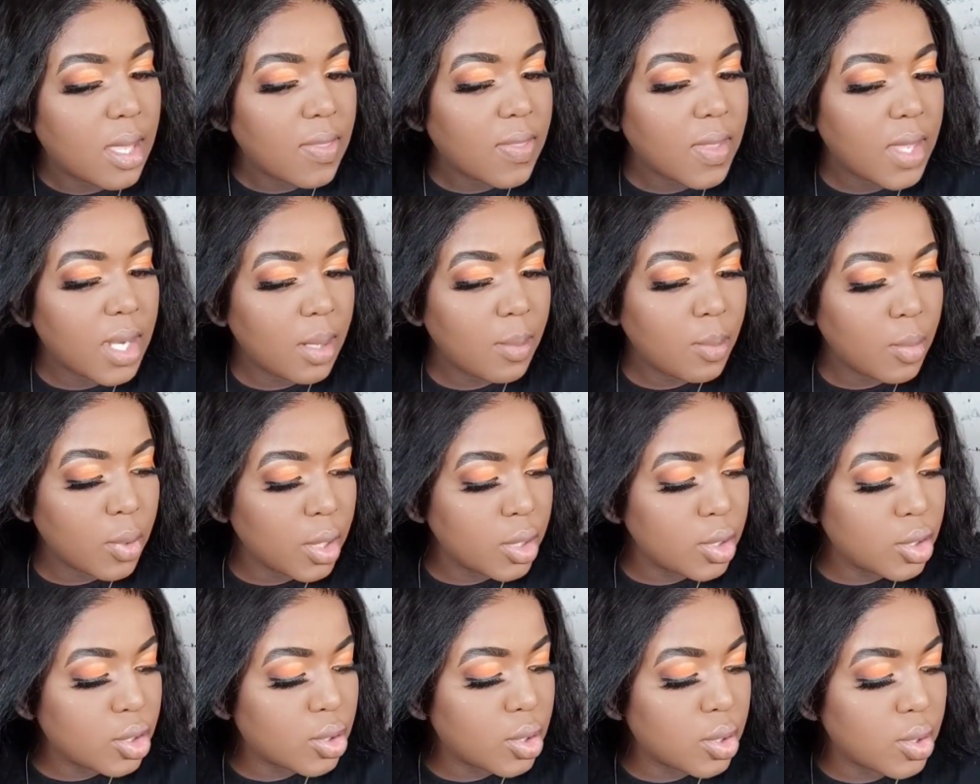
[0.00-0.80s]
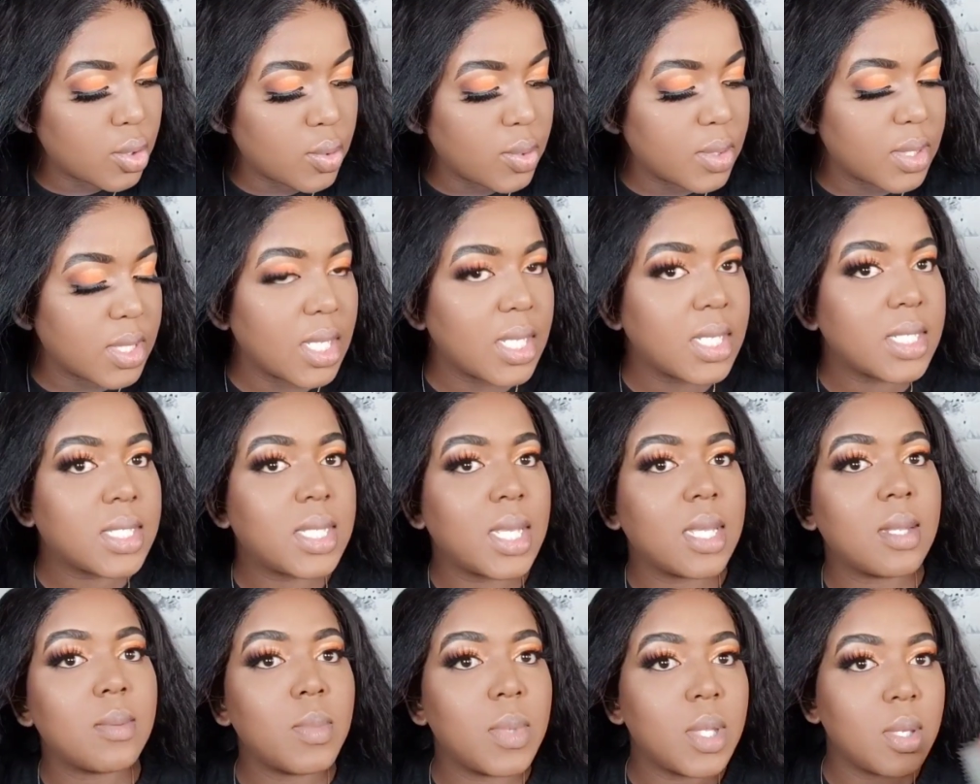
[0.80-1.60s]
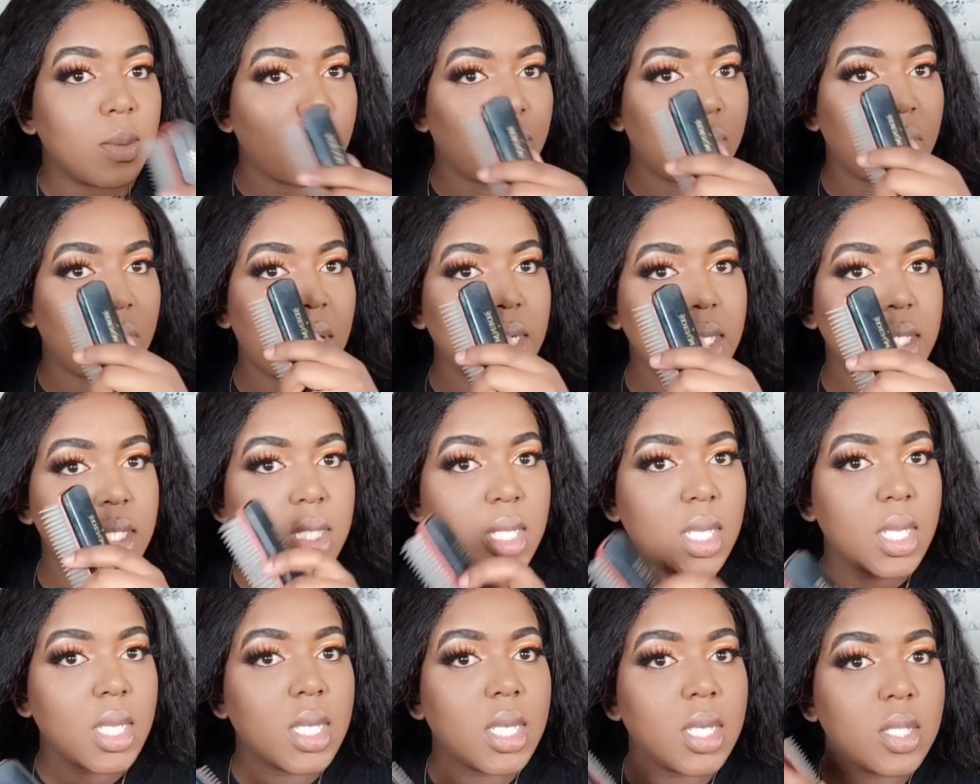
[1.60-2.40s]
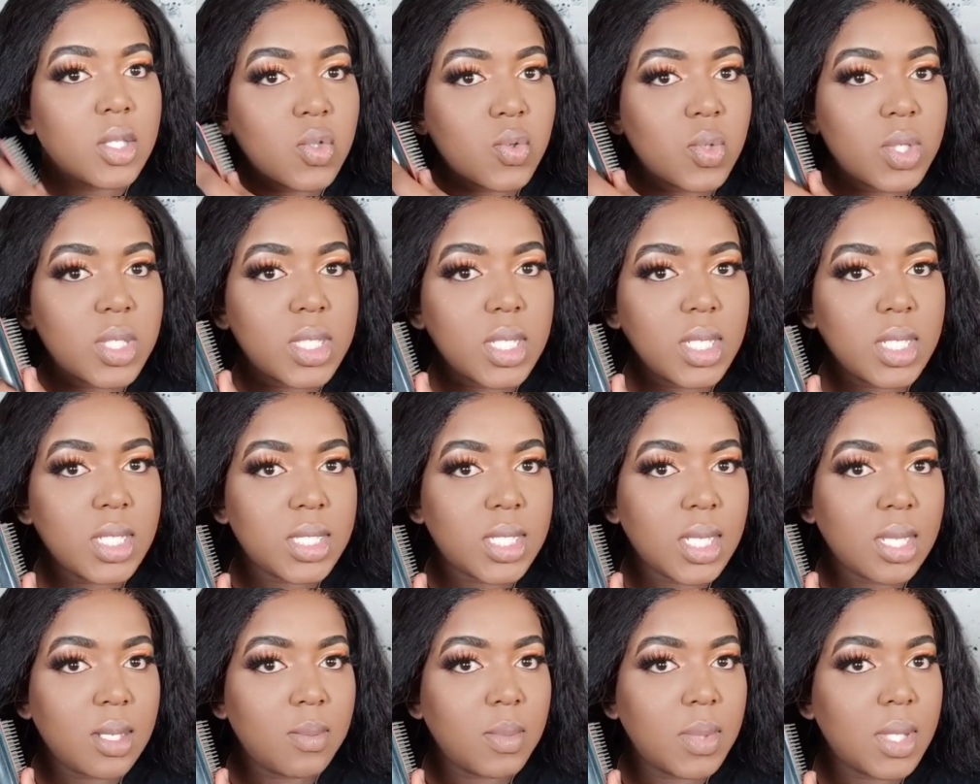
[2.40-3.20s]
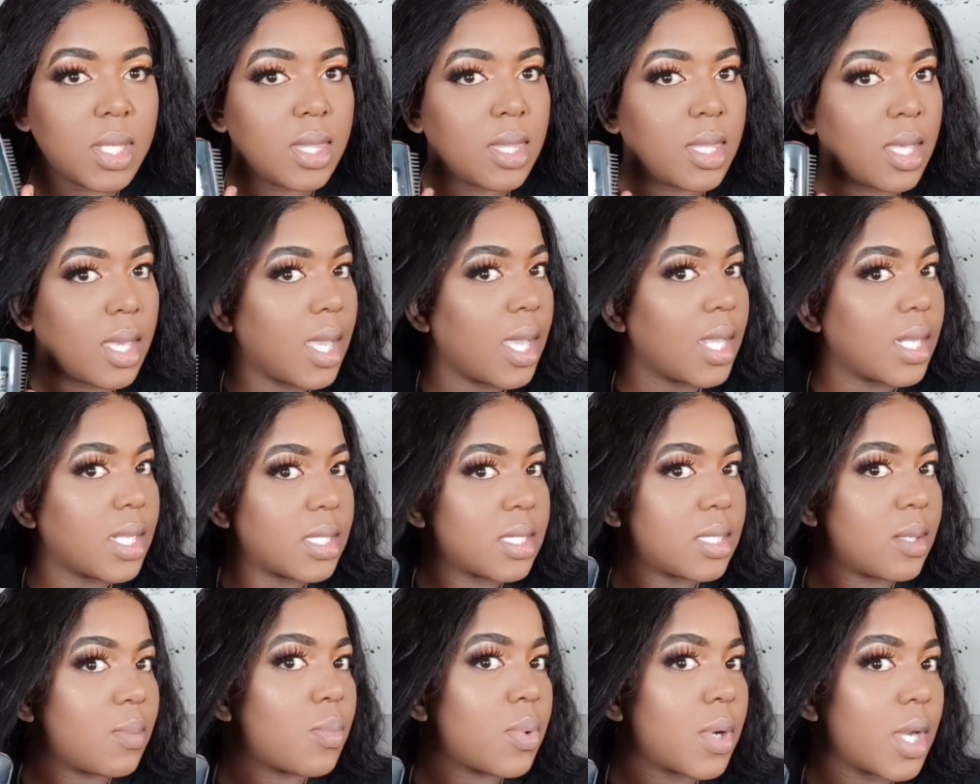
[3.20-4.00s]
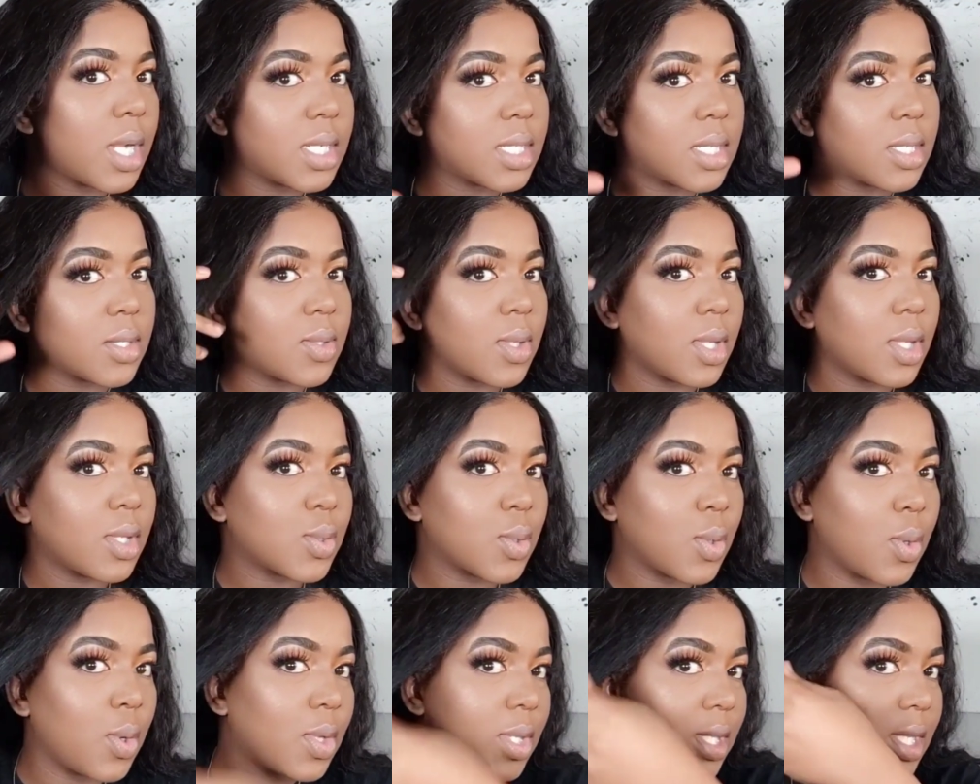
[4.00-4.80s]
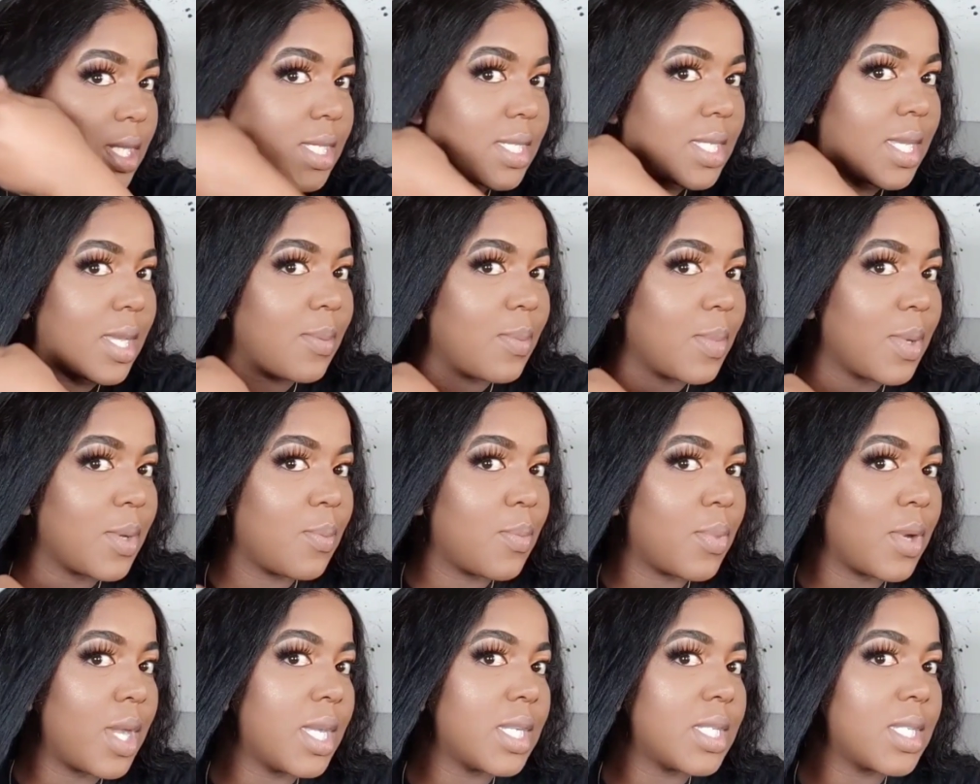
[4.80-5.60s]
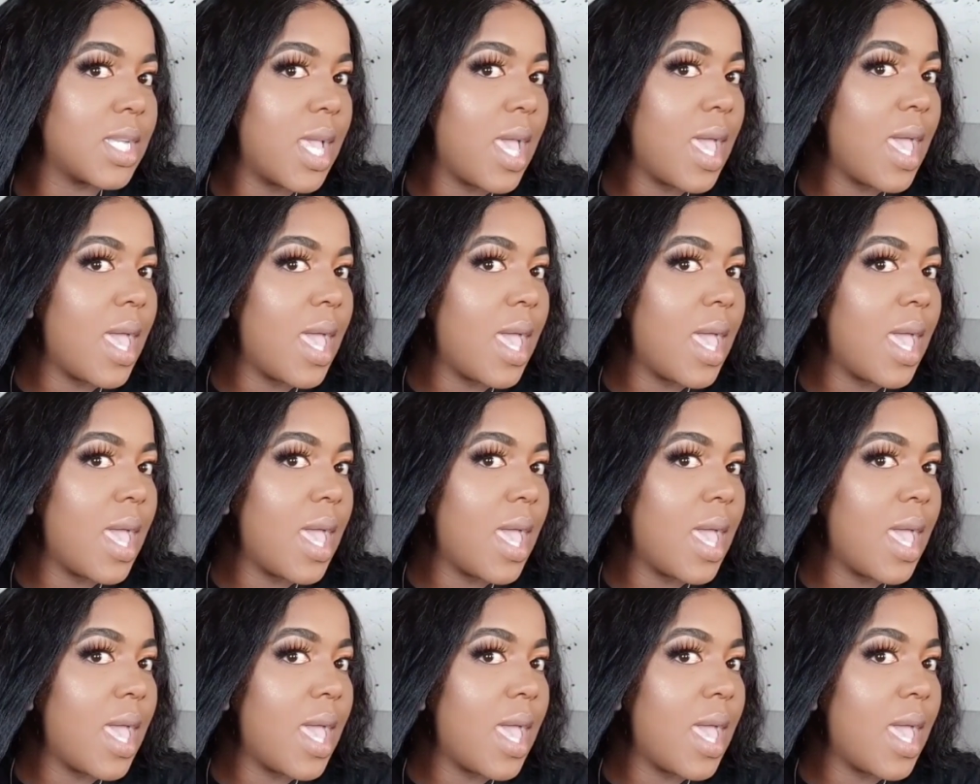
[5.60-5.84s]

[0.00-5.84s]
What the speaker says: Then I'm going to use a Denman brush. It's written Denman there and it's a brush, that's why it's called a Denman brush.